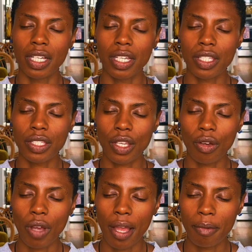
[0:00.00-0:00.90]
So
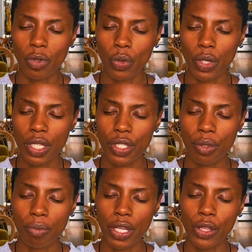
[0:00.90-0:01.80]
I'm going to
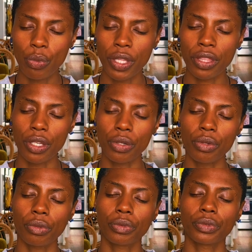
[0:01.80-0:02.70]
breathe with you
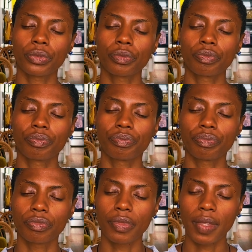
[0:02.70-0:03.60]

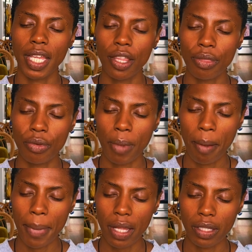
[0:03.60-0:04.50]
in through my
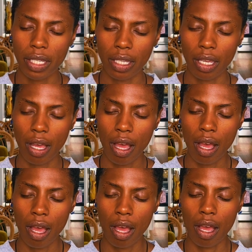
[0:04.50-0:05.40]
belly,
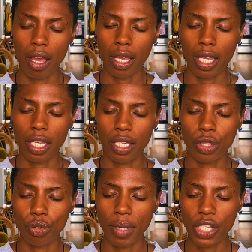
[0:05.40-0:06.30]
in
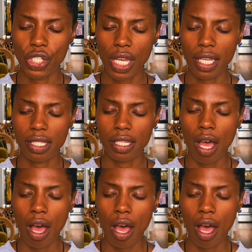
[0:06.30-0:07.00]
through my chest,